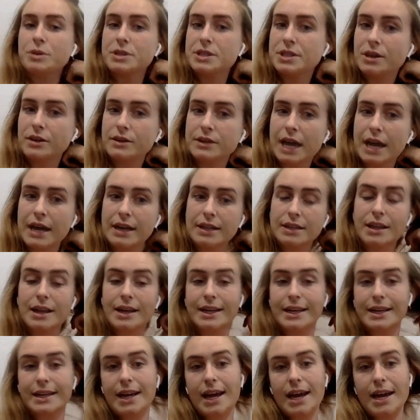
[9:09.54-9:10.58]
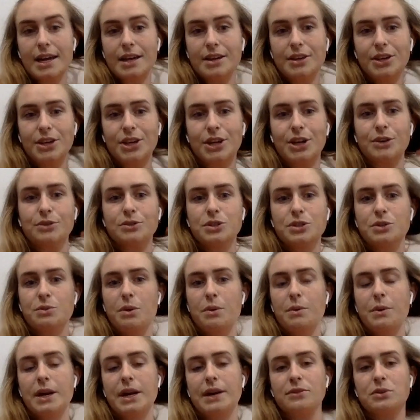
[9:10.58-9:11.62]
and we're open till 9 o'clock at night, you know,
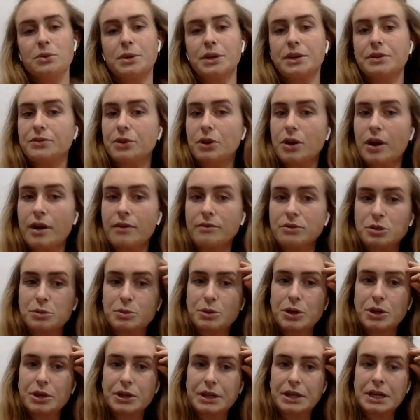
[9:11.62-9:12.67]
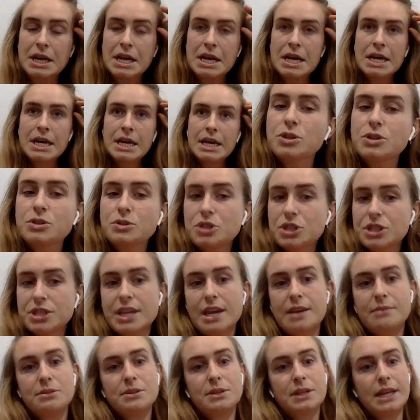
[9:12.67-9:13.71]
so we want everyone to feel comfortable. And so it more so
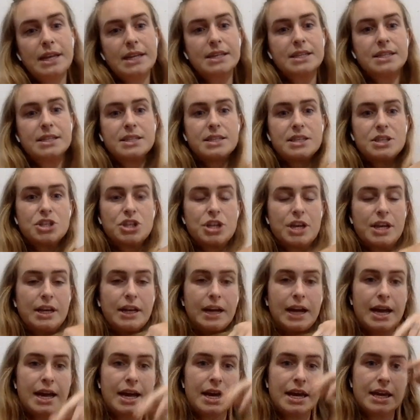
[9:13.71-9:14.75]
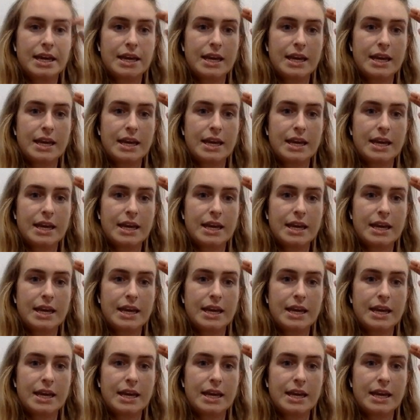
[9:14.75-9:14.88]
just came to like a decision.